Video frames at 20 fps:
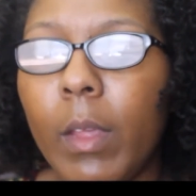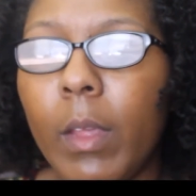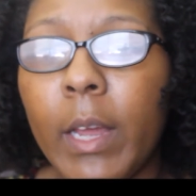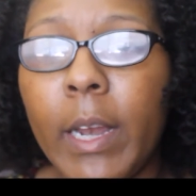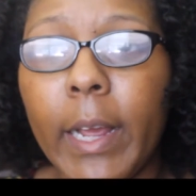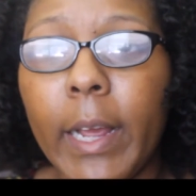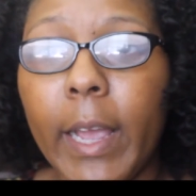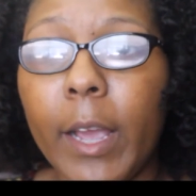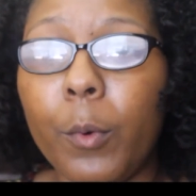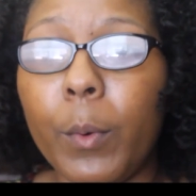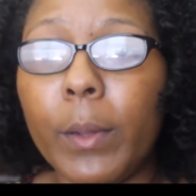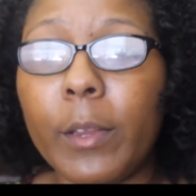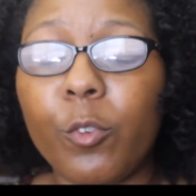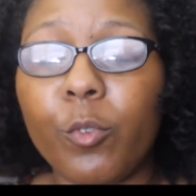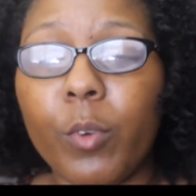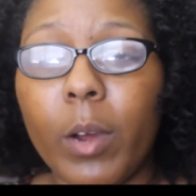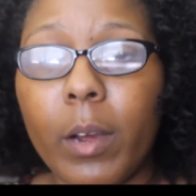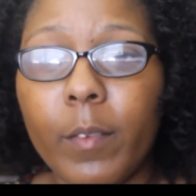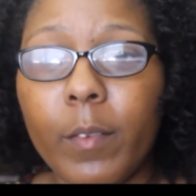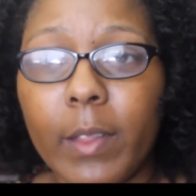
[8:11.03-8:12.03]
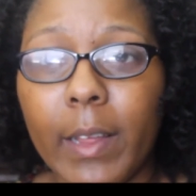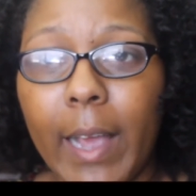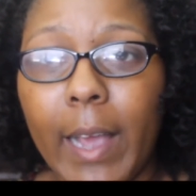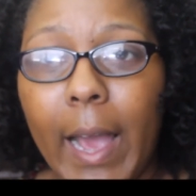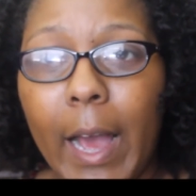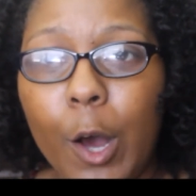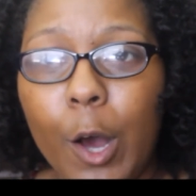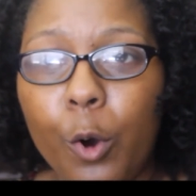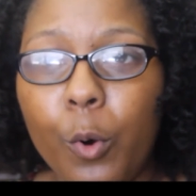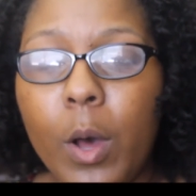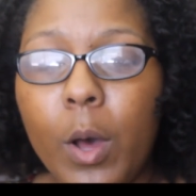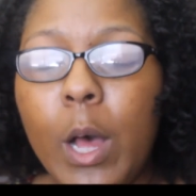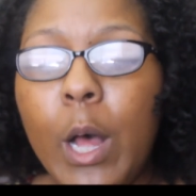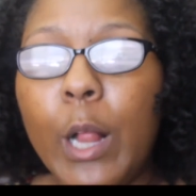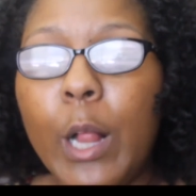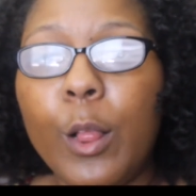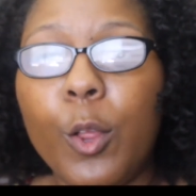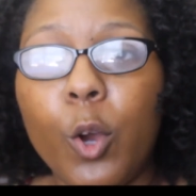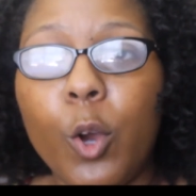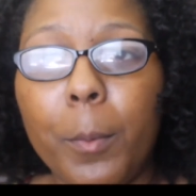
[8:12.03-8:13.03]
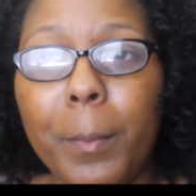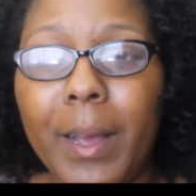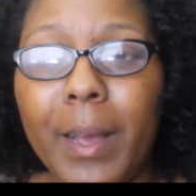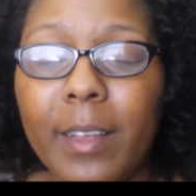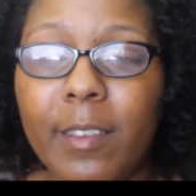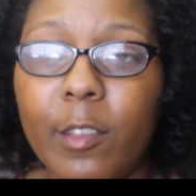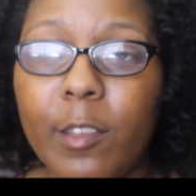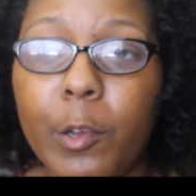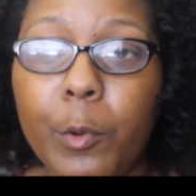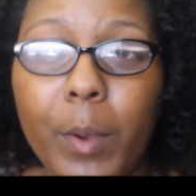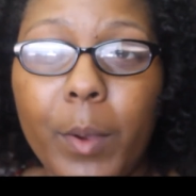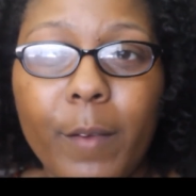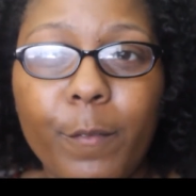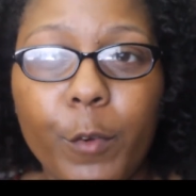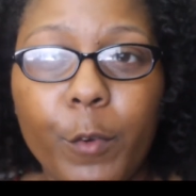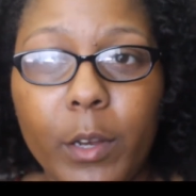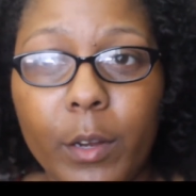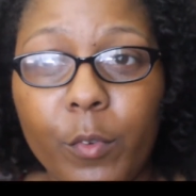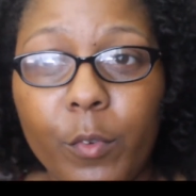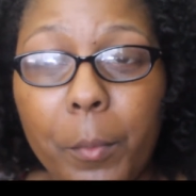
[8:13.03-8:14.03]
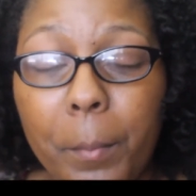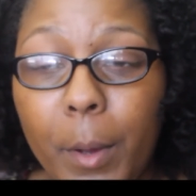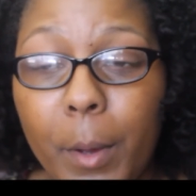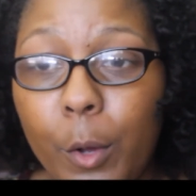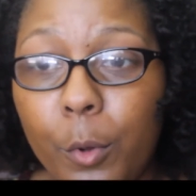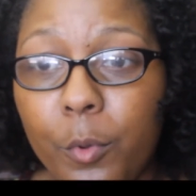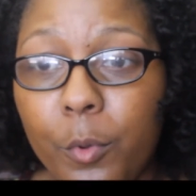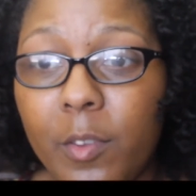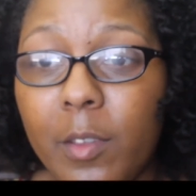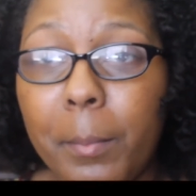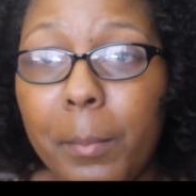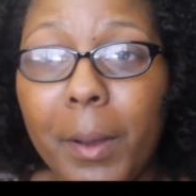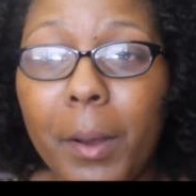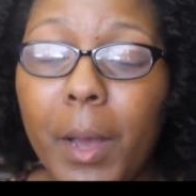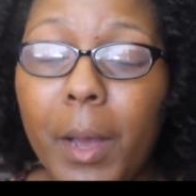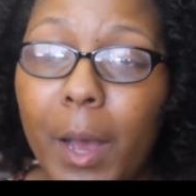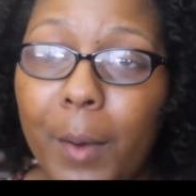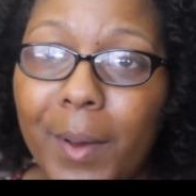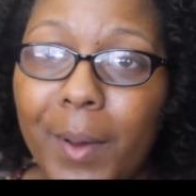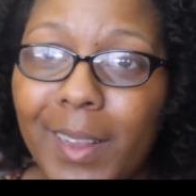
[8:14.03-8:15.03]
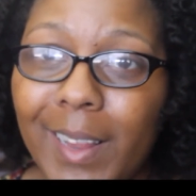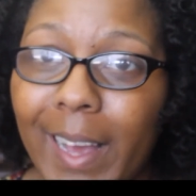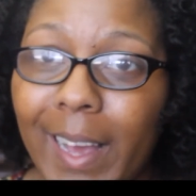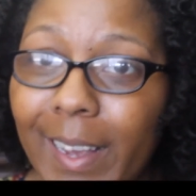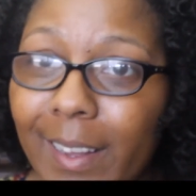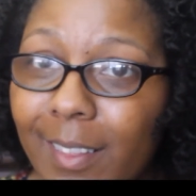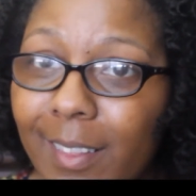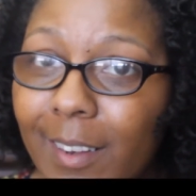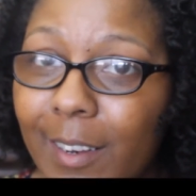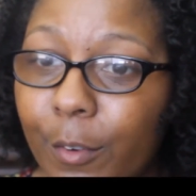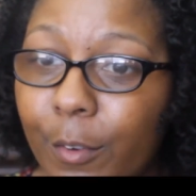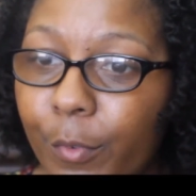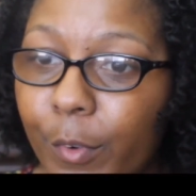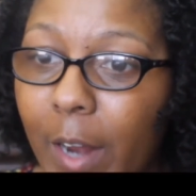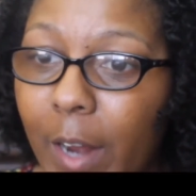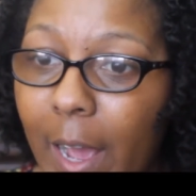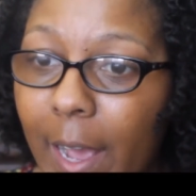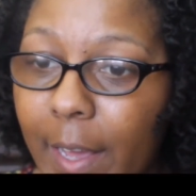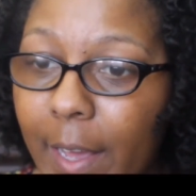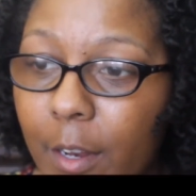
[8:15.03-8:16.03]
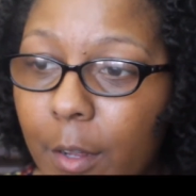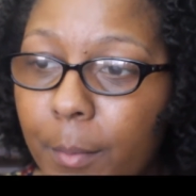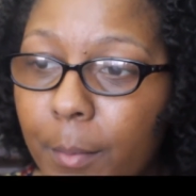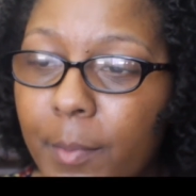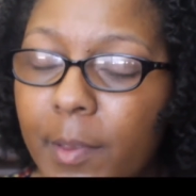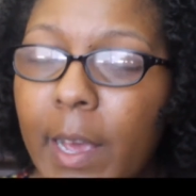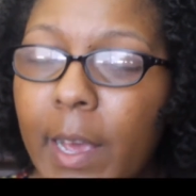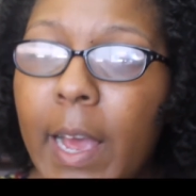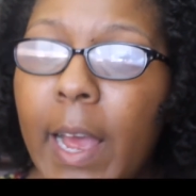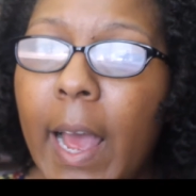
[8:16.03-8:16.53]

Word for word: And I can't wait to try everything out. Look on my Instagram for different posts about how I like the different items.